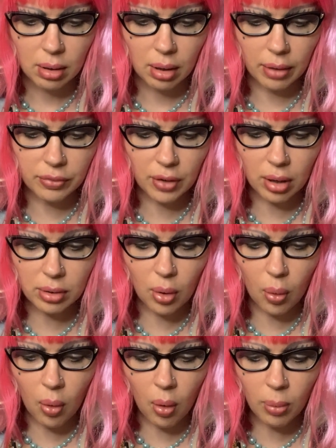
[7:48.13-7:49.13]
I've got to
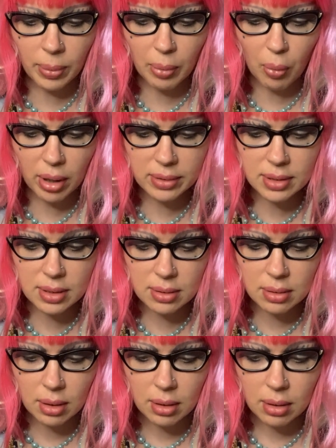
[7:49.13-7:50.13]
go home at once.
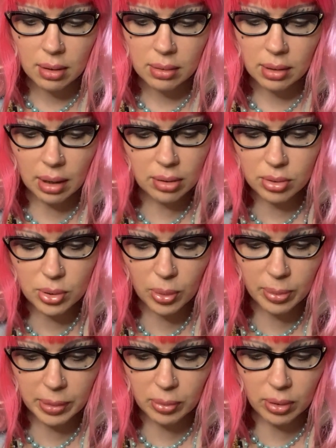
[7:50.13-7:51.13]
The others will
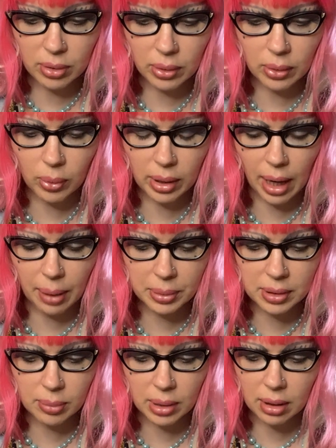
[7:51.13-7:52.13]
be wondering what
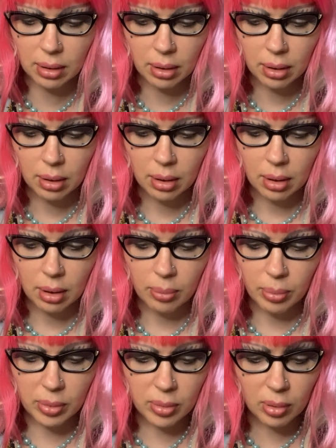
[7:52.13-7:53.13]
happened to me."
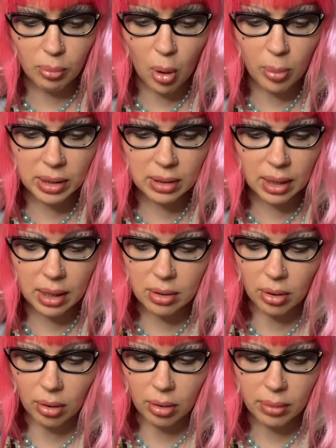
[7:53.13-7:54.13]
But a moment
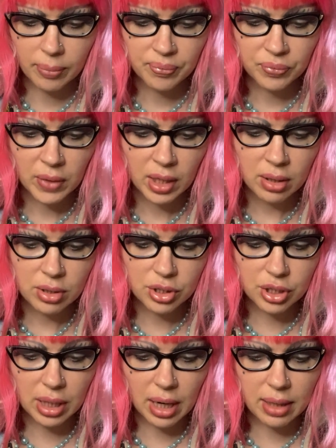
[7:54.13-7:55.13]
later,
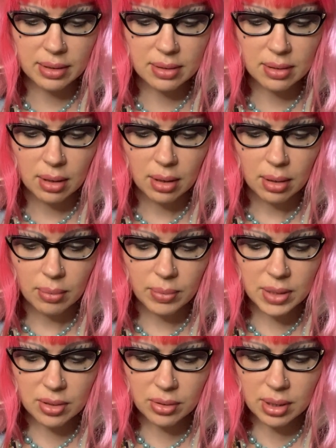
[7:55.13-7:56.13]
she asked,
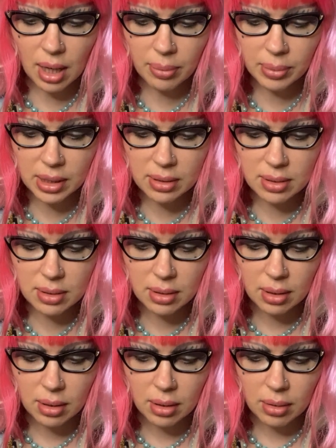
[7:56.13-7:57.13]
"Mr. Tumnus,
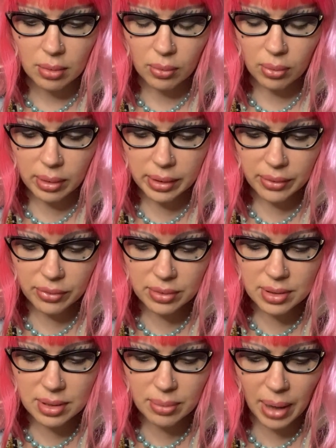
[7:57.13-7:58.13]

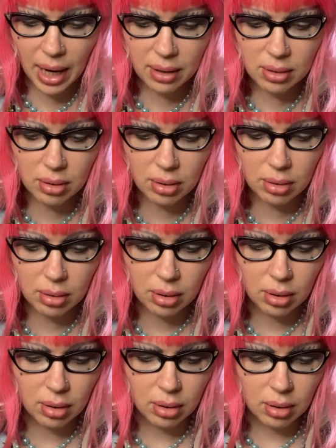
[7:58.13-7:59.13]
whatever's the matter?"
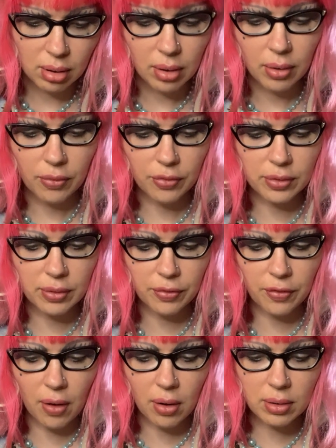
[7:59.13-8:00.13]
For the
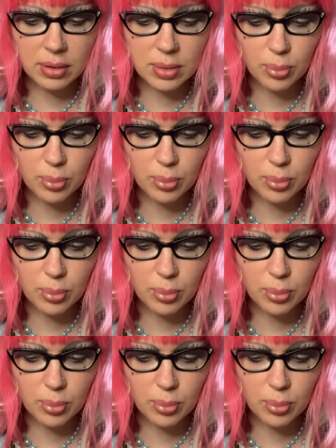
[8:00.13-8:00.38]
faun's